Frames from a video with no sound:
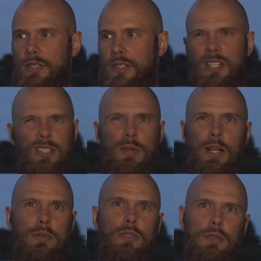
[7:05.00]
I'd say
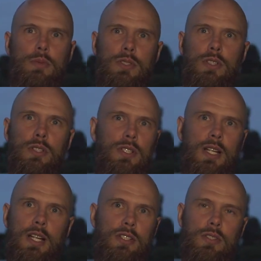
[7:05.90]
Jamal was good. His
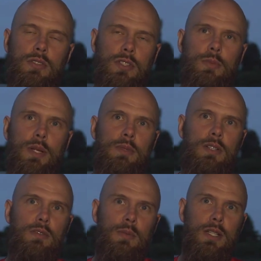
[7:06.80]
attitude just pipped
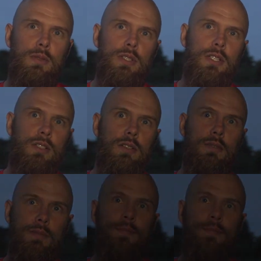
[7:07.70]
it for me. He was decent.